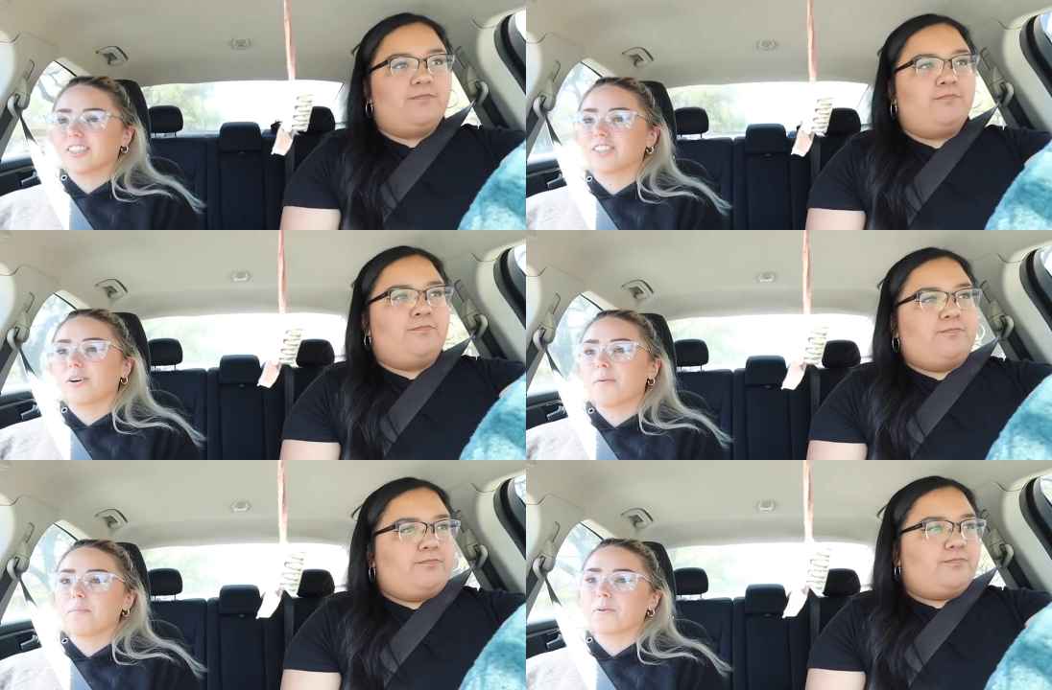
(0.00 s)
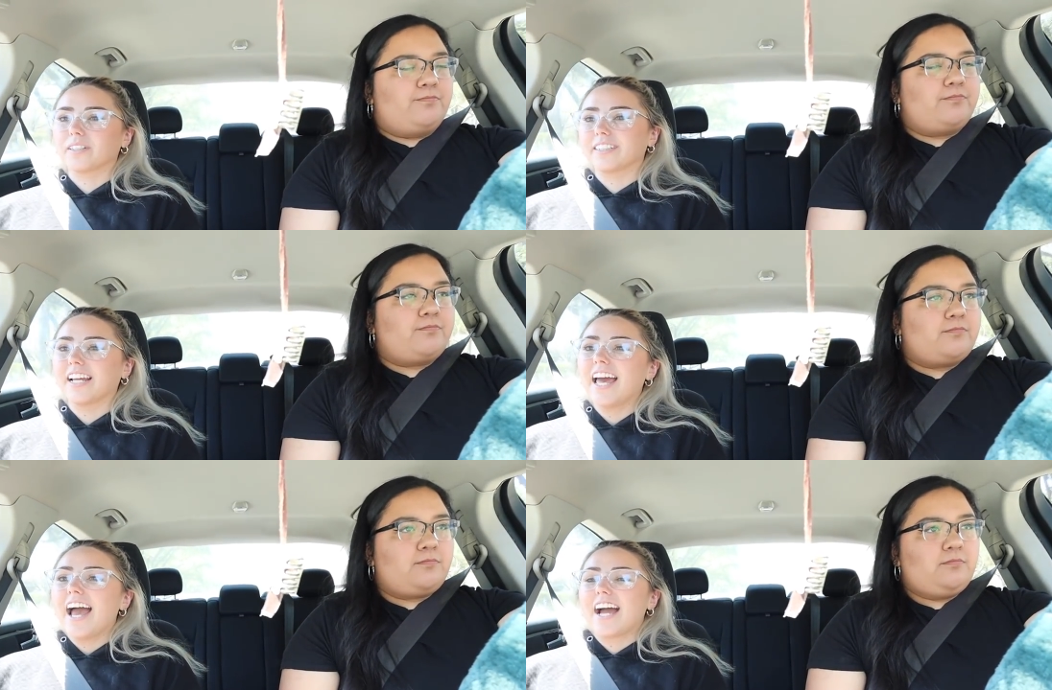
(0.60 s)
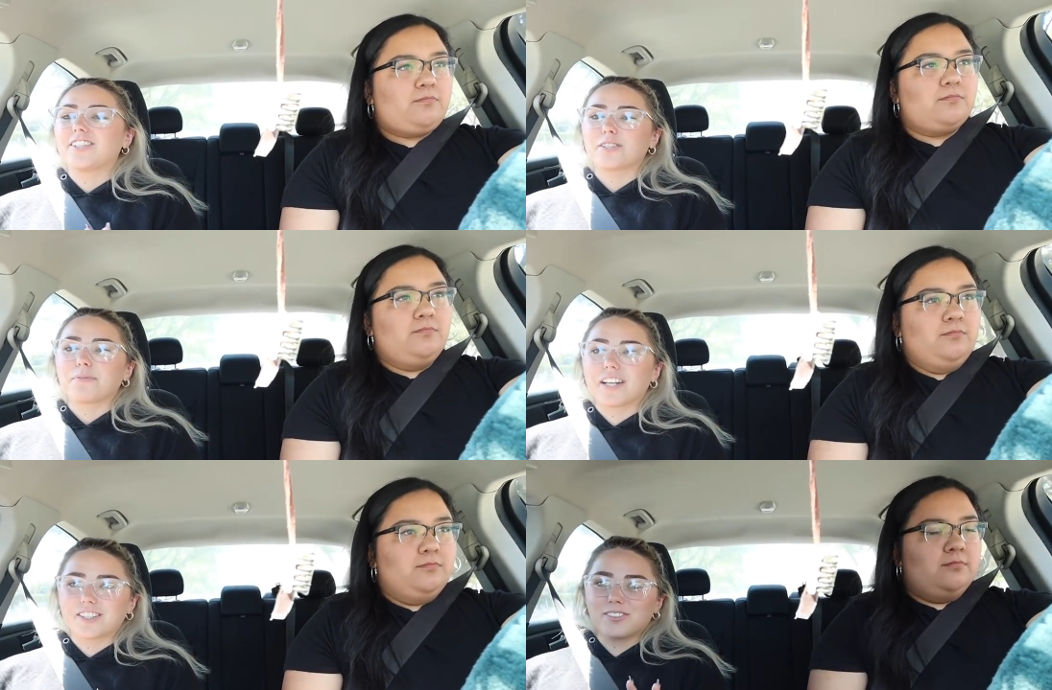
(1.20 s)
Speaker 1: is so important, and just
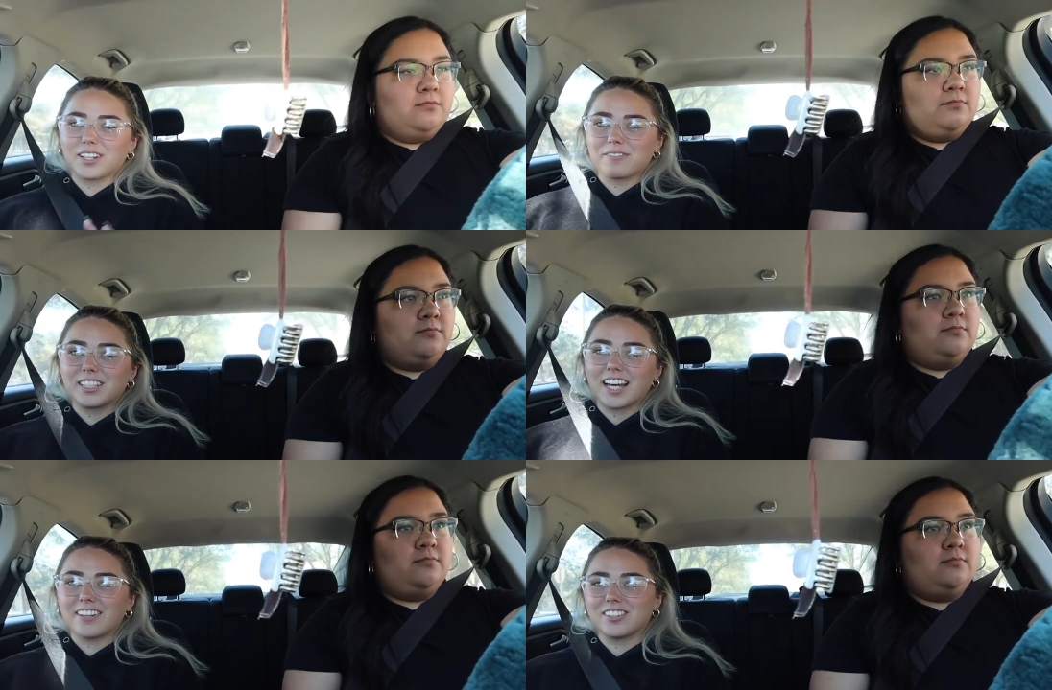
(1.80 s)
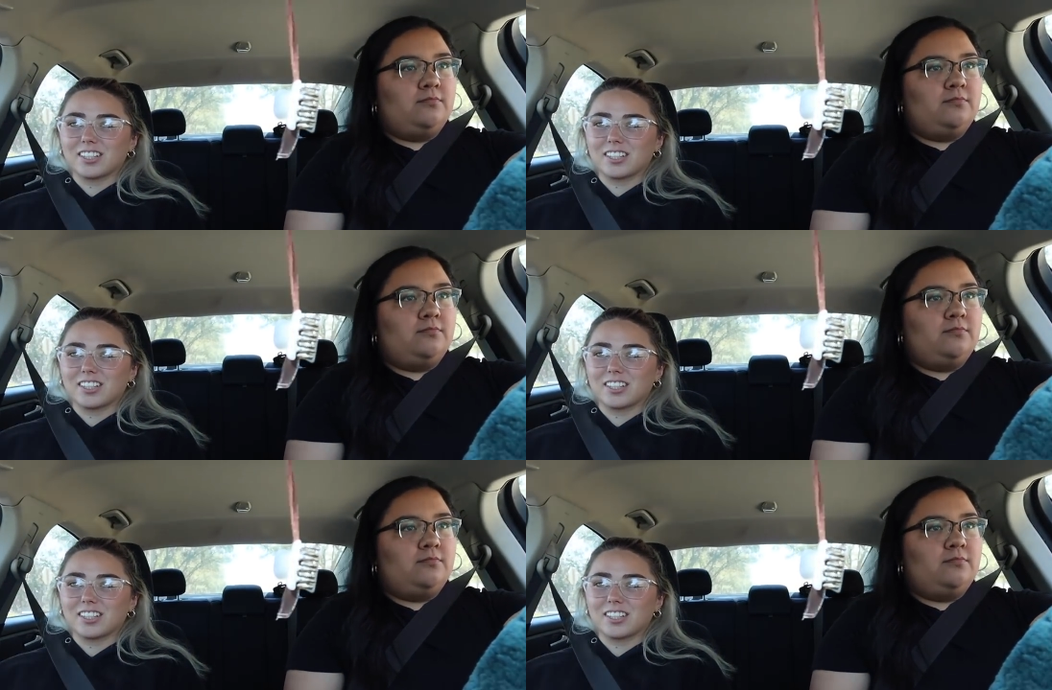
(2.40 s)
because you live together